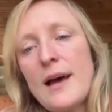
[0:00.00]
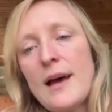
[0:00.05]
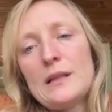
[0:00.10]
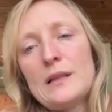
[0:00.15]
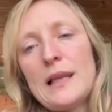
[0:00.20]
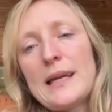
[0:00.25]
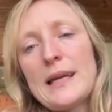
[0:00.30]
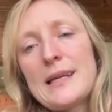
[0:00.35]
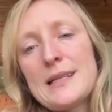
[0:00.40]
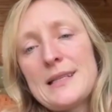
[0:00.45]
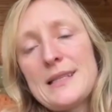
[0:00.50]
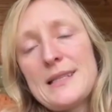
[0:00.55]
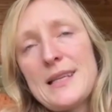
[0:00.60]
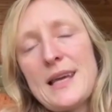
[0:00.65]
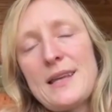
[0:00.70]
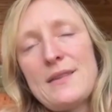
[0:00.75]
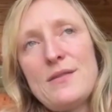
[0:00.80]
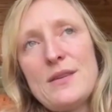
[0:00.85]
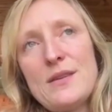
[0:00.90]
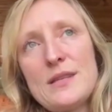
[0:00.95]
Like I
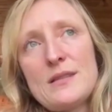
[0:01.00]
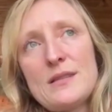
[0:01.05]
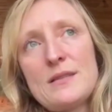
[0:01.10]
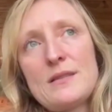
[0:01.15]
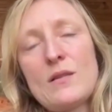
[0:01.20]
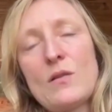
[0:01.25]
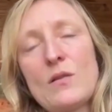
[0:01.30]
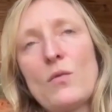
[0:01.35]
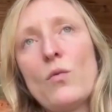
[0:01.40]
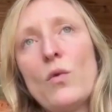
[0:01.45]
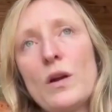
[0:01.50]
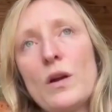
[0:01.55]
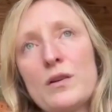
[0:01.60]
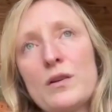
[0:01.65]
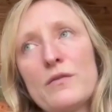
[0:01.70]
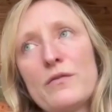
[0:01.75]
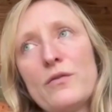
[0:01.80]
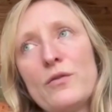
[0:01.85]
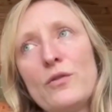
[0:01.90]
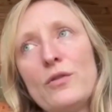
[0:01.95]
said, this
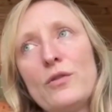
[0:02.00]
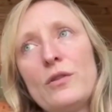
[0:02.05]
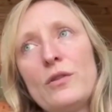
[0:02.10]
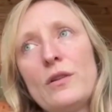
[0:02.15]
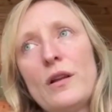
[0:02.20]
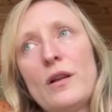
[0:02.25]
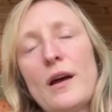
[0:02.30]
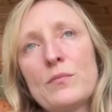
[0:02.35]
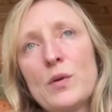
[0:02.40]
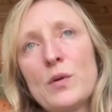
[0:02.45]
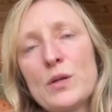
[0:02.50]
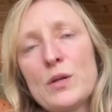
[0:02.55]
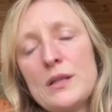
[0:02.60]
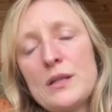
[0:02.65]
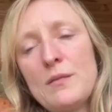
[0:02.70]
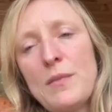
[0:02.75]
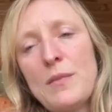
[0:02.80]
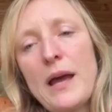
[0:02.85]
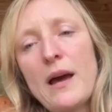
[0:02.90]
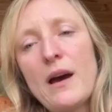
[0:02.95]
wonderful person
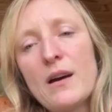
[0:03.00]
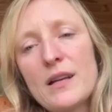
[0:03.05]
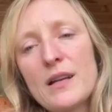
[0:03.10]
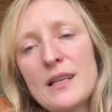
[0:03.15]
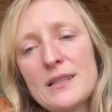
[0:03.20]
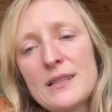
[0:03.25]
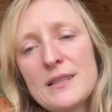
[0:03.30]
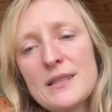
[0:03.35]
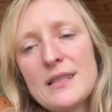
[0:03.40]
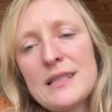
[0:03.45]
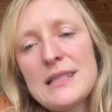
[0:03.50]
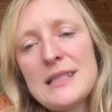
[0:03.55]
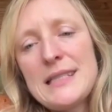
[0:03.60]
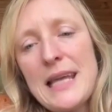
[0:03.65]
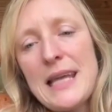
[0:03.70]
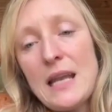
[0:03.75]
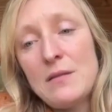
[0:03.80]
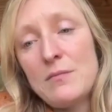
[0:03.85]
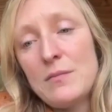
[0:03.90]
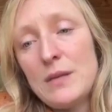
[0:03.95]
in my audience
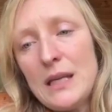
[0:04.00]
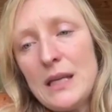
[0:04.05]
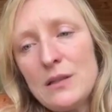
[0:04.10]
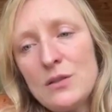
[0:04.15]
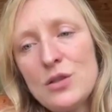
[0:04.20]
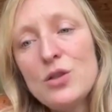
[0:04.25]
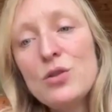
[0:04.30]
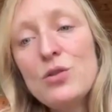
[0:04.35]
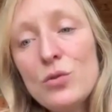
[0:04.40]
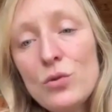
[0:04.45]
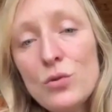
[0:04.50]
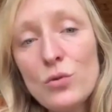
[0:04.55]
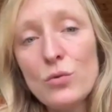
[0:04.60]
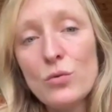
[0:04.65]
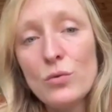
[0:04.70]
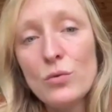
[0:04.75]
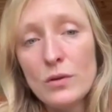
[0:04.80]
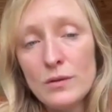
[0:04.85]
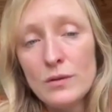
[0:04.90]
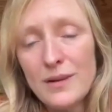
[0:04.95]
sent me
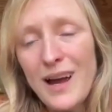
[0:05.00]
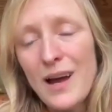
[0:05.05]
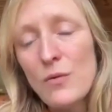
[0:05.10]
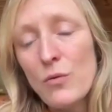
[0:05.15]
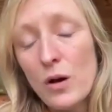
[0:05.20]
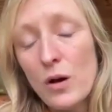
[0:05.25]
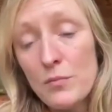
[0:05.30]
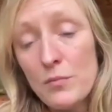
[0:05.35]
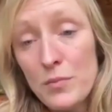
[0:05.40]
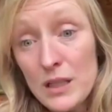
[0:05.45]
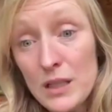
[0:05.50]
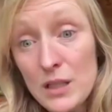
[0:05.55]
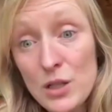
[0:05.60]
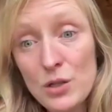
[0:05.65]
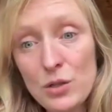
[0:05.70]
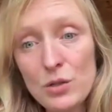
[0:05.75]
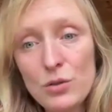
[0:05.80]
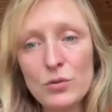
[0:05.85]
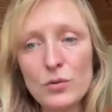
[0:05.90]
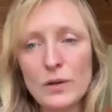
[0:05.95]
2, not 1, but
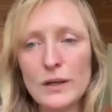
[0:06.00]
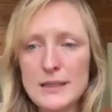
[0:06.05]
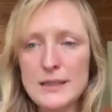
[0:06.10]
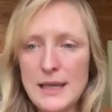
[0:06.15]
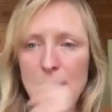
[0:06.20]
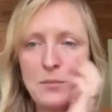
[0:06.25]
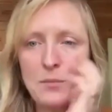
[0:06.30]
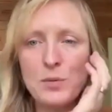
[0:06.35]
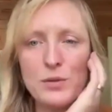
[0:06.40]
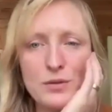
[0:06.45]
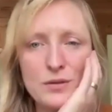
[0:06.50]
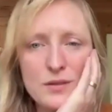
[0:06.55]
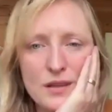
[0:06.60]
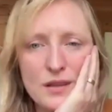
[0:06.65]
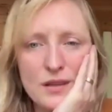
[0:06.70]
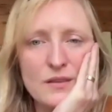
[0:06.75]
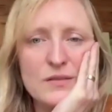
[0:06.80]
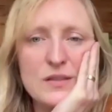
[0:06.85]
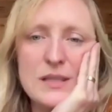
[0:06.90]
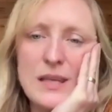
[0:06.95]
2 examples
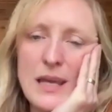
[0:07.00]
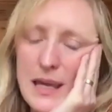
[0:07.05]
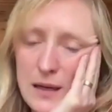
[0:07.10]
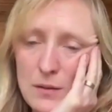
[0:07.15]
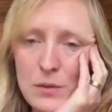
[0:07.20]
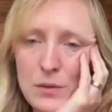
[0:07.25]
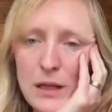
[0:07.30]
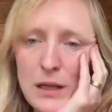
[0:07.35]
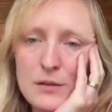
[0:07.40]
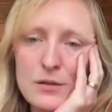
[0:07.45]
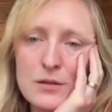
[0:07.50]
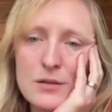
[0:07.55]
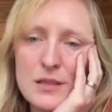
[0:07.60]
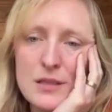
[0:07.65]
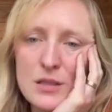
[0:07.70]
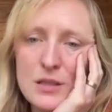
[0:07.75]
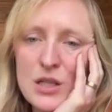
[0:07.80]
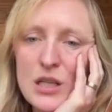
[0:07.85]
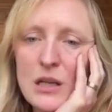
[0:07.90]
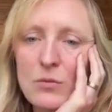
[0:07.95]
of scam letters
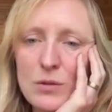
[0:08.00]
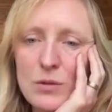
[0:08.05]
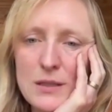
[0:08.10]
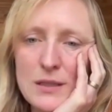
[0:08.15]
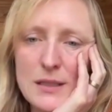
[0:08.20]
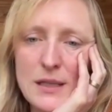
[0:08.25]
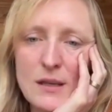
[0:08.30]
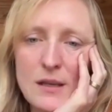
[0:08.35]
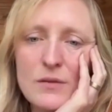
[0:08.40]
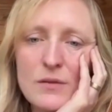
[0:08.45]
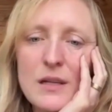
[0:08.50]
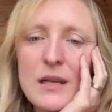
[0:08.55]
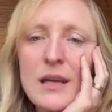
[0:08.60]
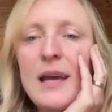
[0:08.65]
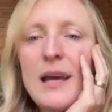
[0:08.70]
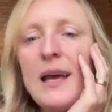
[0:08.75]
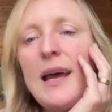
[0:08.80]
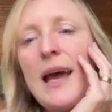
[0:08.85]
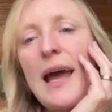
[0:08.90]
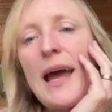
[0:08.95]
that she received
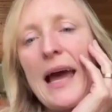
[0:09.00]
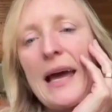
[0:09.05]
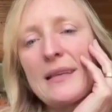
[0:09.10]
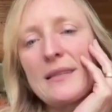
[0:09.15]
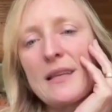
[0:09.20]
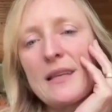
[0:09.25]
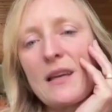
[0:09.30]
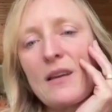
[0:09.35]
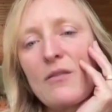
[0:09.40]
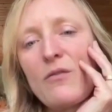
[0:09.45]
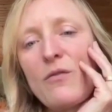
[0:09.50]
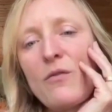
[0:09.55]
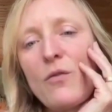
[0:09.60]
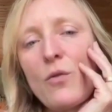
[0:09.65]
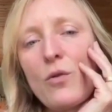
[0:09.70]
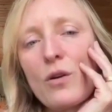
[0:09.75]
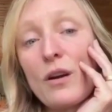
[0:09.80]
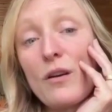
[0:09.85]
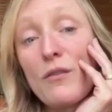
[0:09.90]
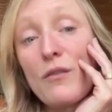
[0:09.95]
asking
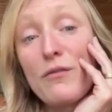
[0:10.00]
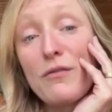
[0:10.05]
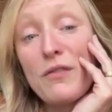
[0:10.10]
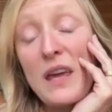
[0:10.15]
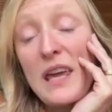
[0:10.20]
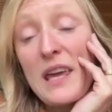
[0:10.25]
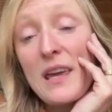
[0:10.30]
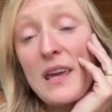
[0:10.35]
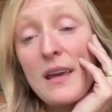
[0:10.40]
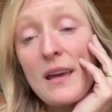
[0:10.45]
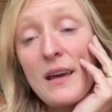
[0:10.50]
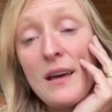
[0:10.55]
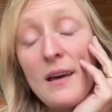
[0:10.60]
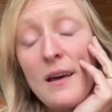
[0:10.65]
for a fee.